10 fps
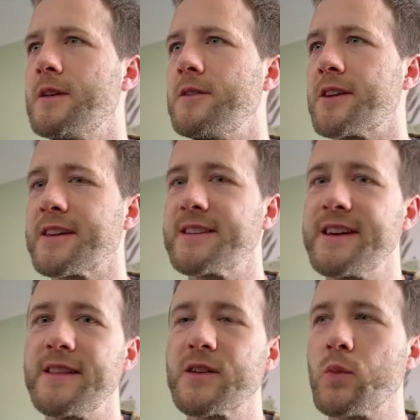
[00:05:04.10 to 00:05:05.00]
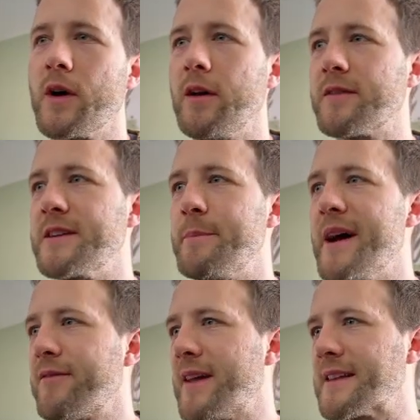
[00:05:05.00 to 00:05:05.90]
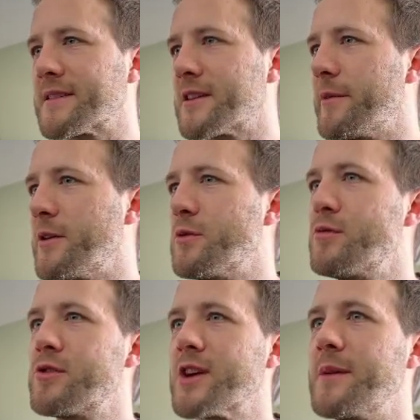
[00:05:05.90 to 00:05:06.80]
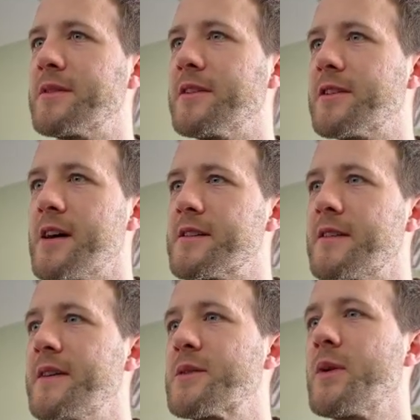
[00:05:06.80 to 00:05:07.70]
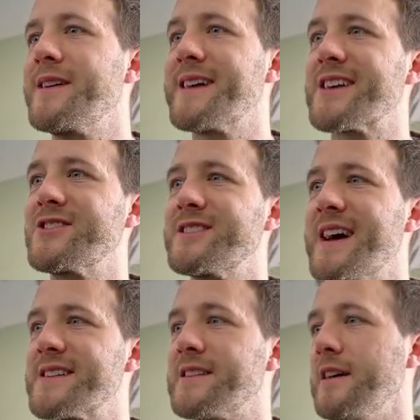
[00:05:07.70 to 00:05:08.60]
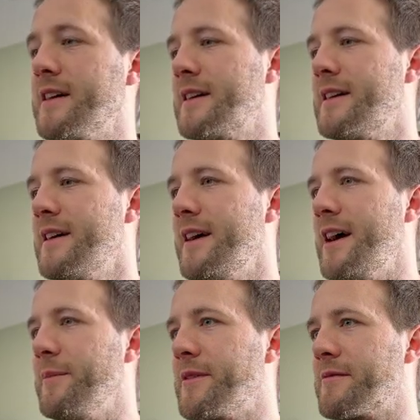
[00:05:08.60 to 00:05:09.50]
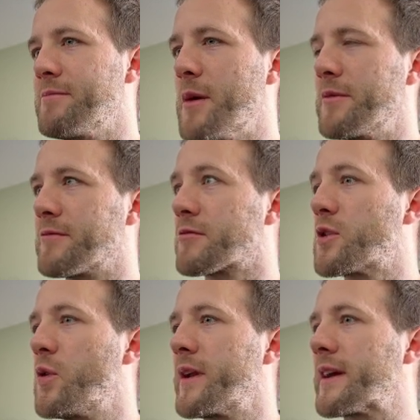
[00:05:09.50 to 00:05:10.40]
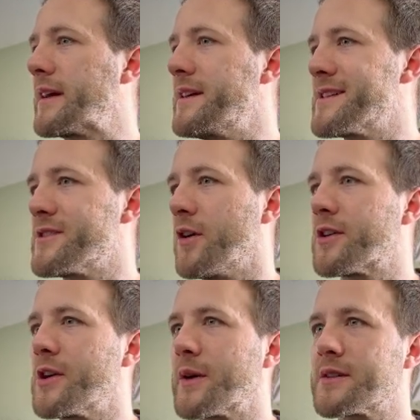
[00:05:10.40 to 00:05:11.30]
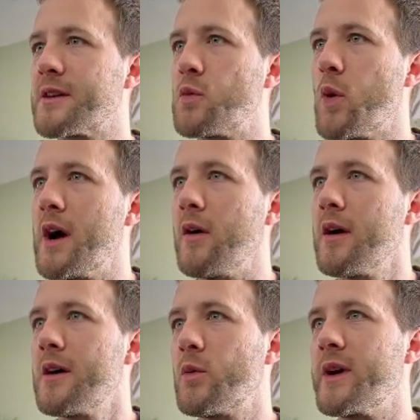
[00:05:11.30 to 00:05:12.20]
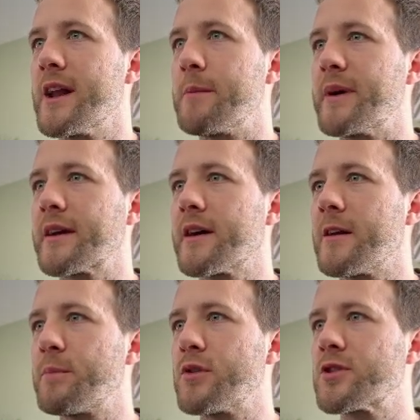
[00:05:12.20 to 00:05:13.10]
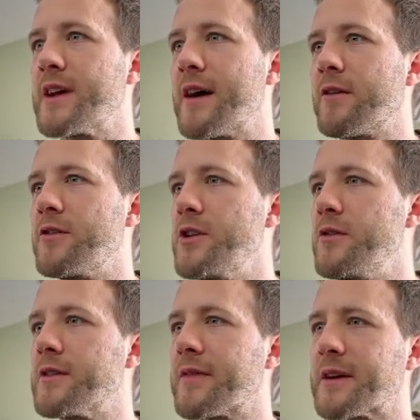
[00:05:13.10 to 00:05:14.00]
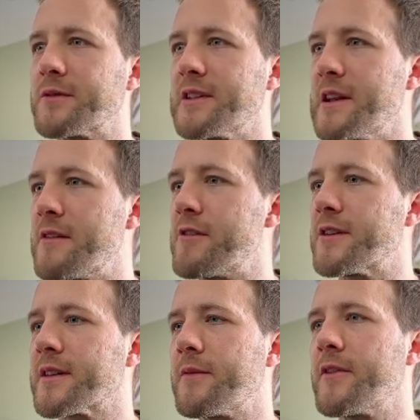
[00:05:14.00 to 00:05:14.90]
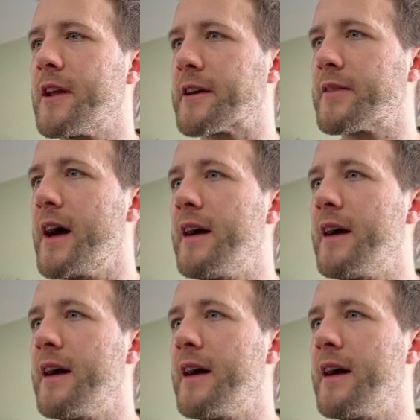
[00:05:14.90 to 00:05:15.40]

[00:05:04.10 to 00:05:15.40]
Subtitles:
So you can see in this one, obviously bear flags can come in all shapes and sizes. This one is actually Tesla. At the moment of recording, it is not doing so well. We had a big kind of push down on news, I think it was deliveries or something like that,